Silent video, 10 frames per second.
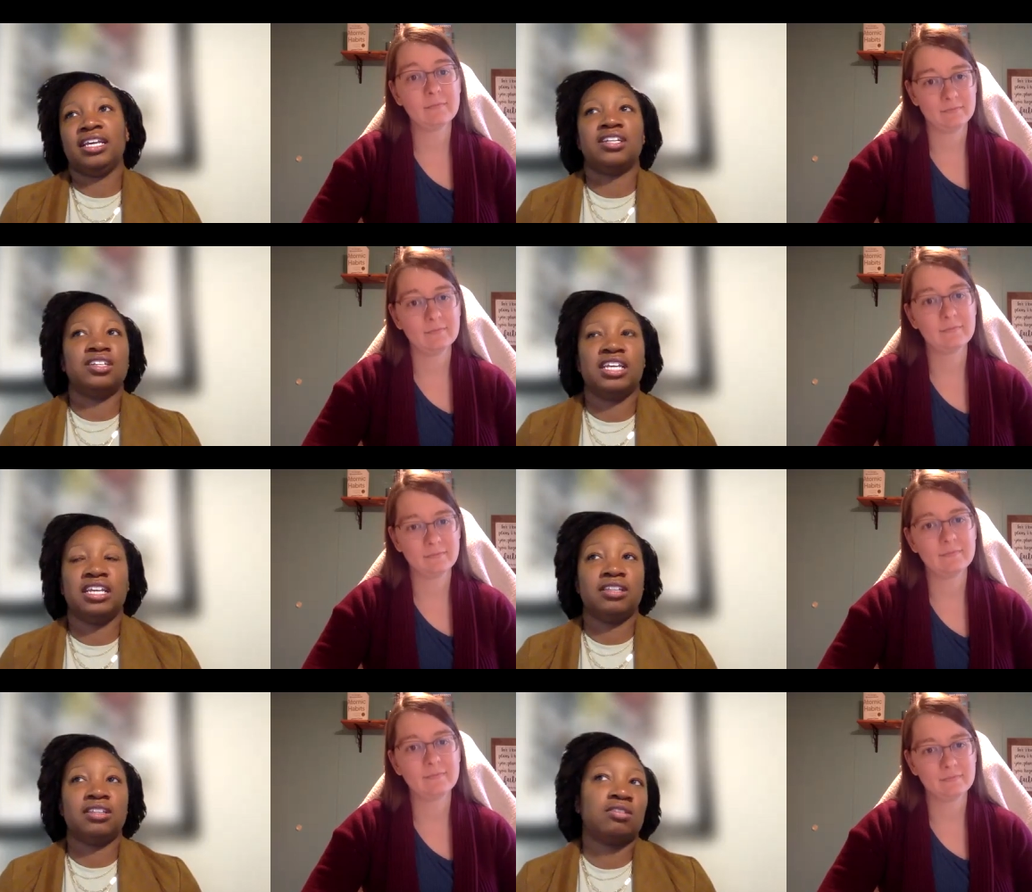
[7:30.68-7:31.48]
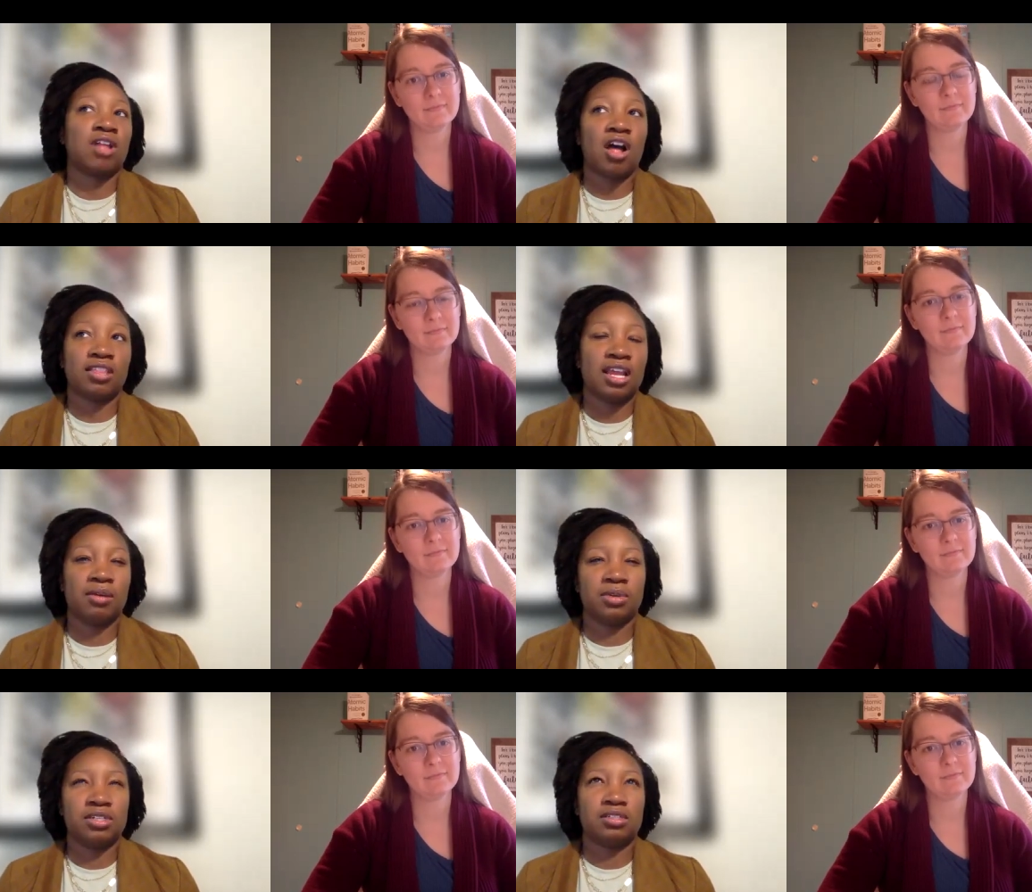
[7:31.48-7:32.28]
Speaker 1: he he thought
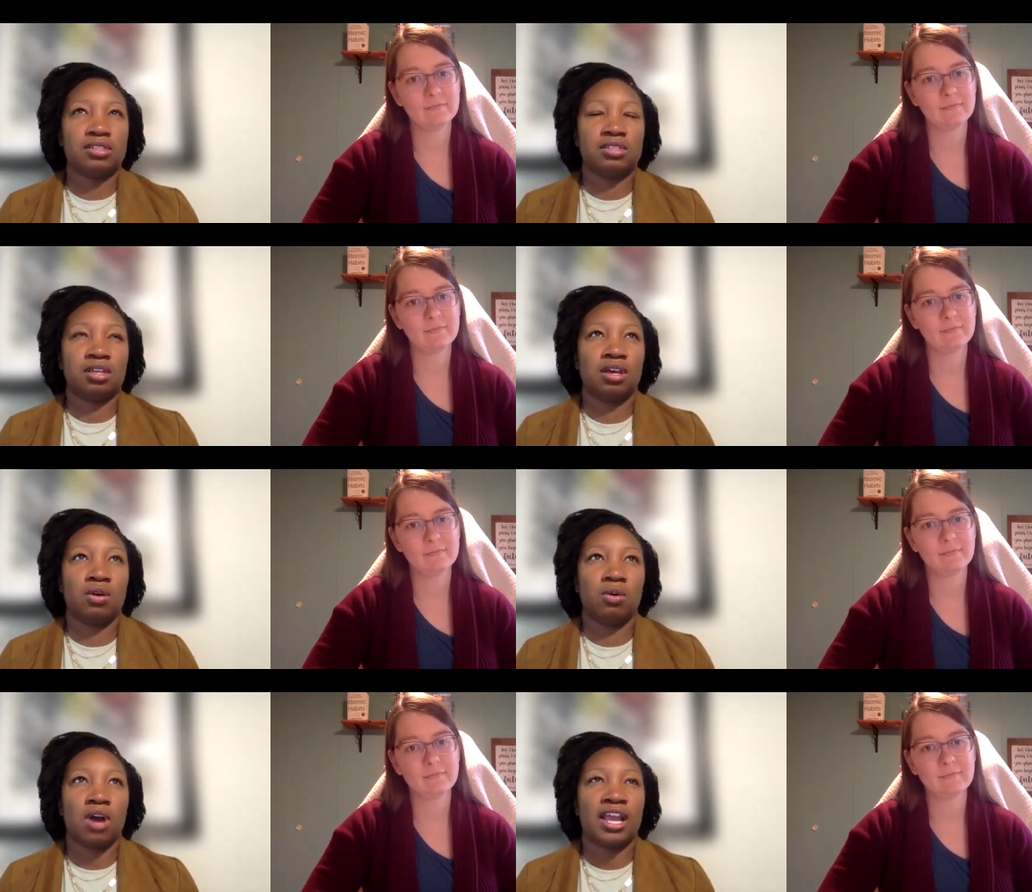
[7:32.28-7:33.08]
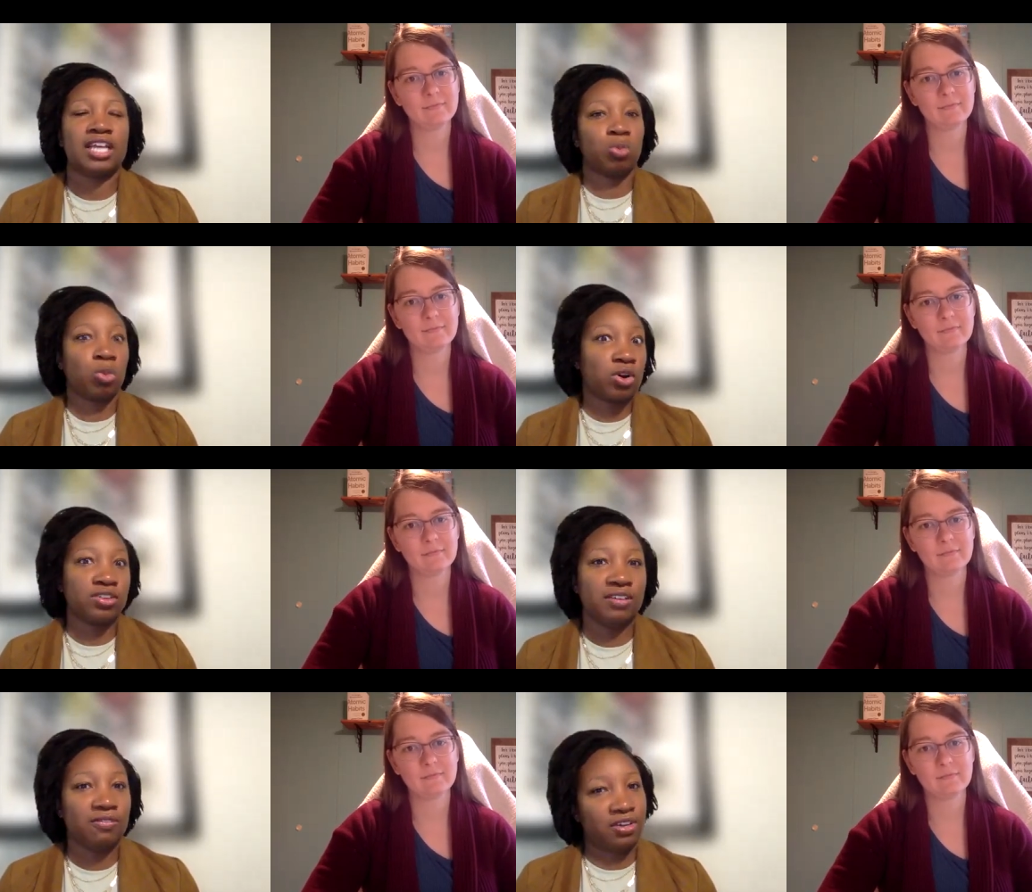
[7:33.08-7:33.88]
that it was, I guess,
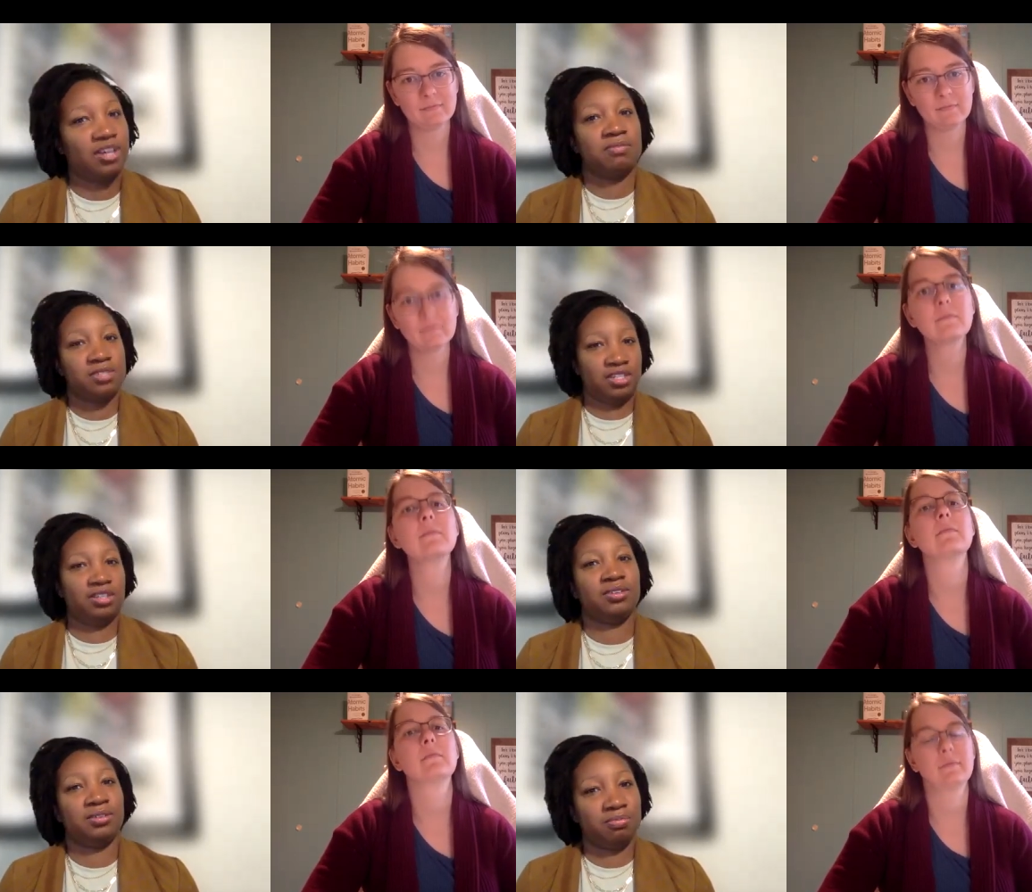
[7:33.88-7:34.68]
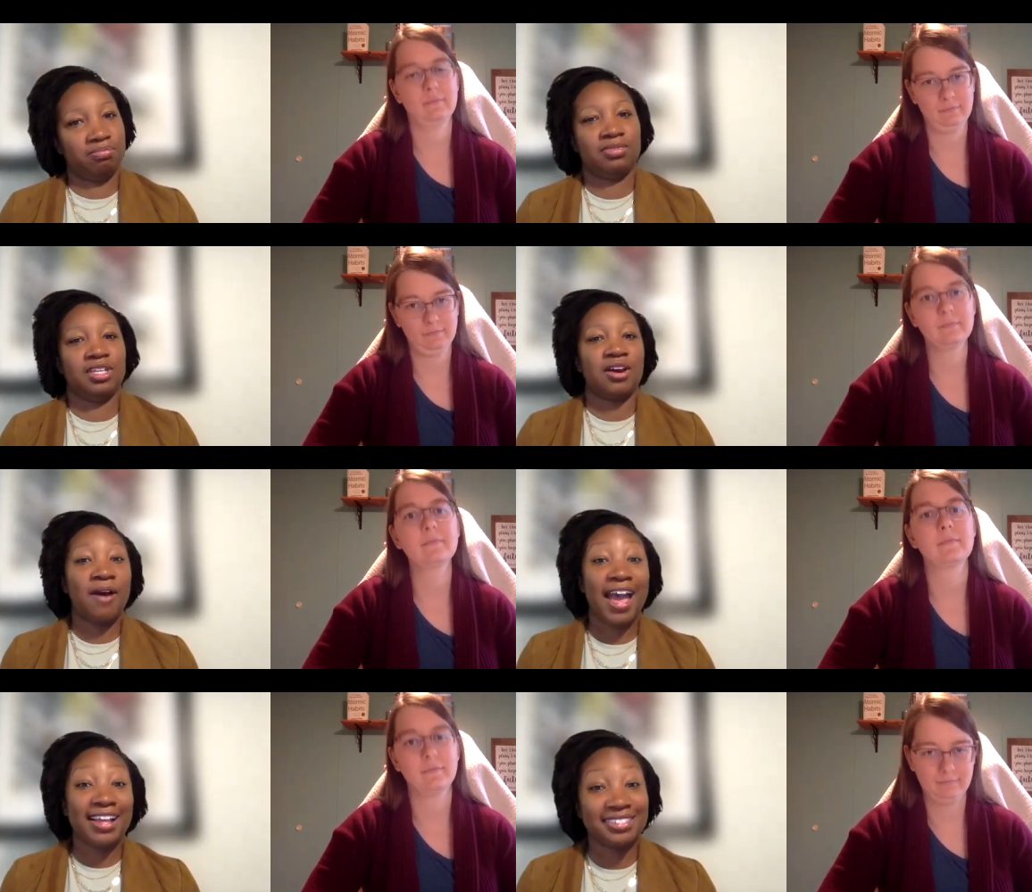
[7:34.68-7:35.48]
worthy for him to, you
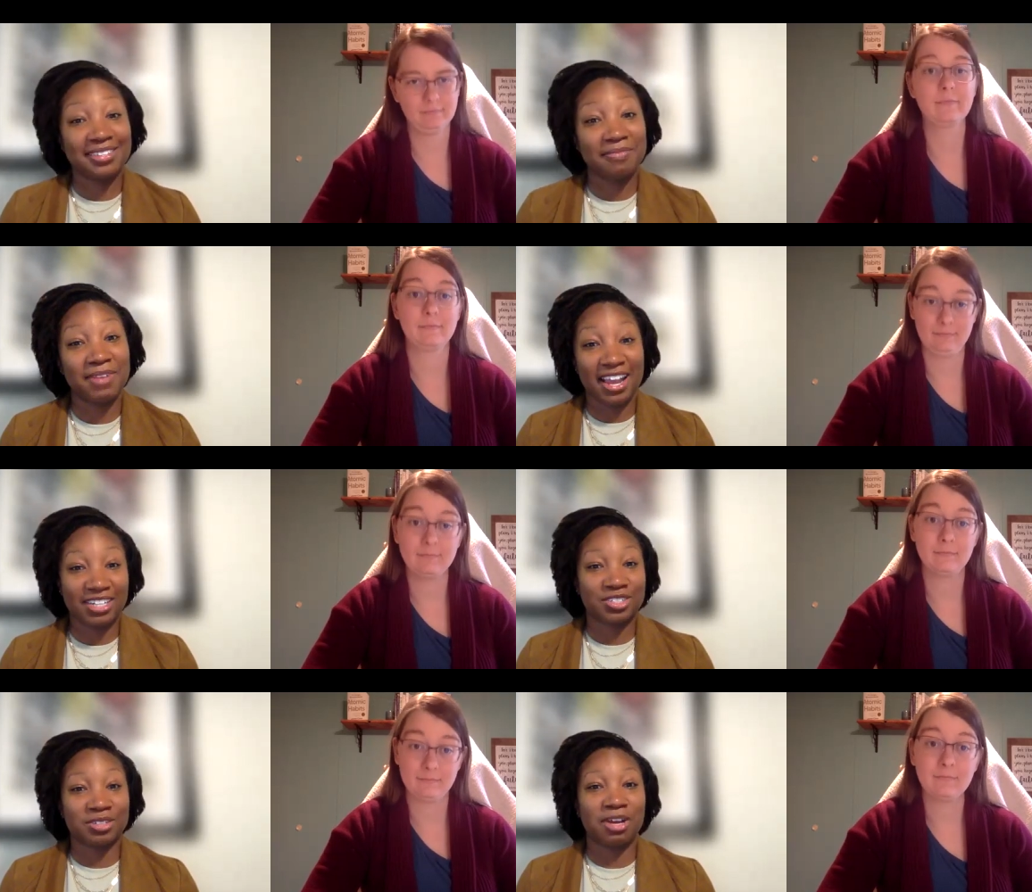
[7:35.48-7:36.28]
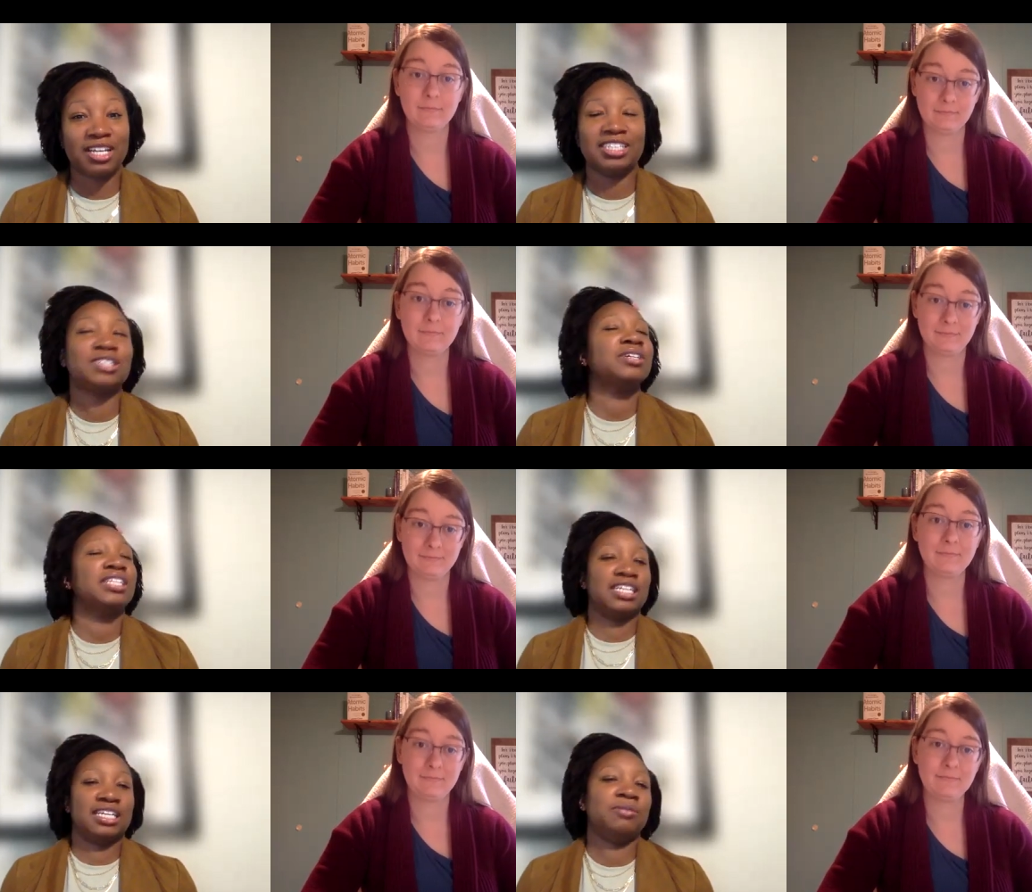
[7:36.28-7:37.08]
know, add some extra money to
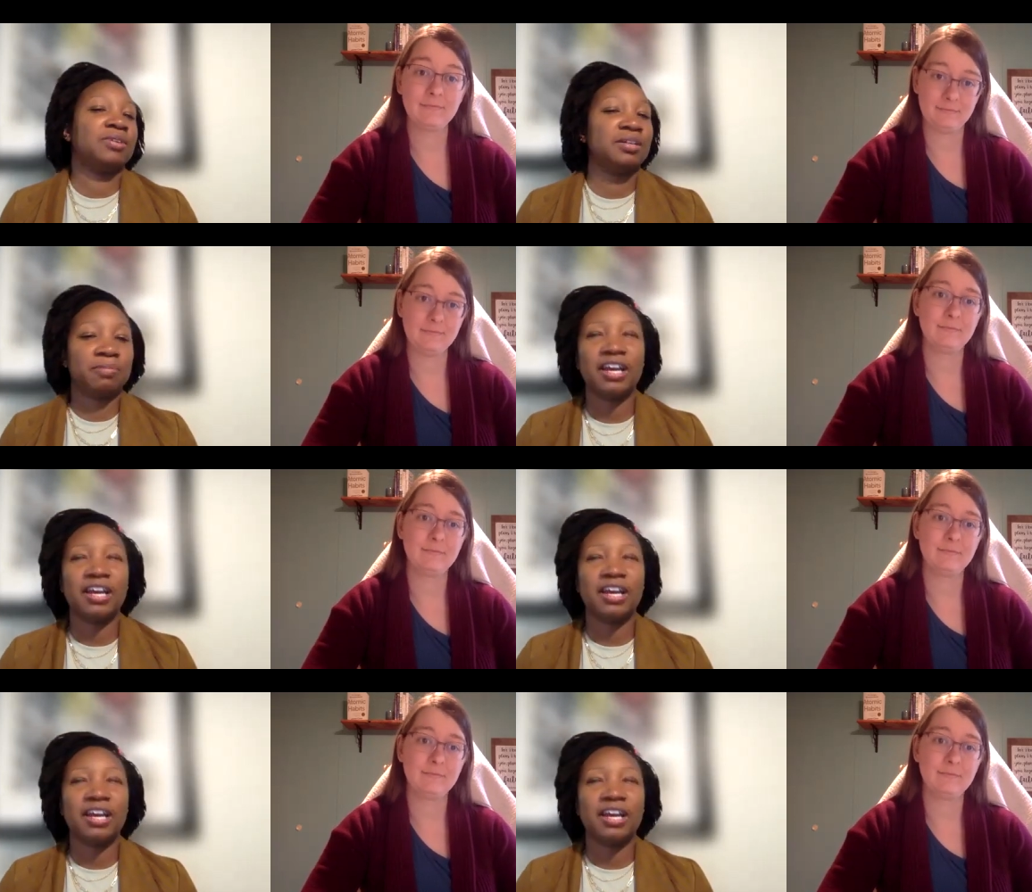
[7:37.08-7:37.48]
it, then he would.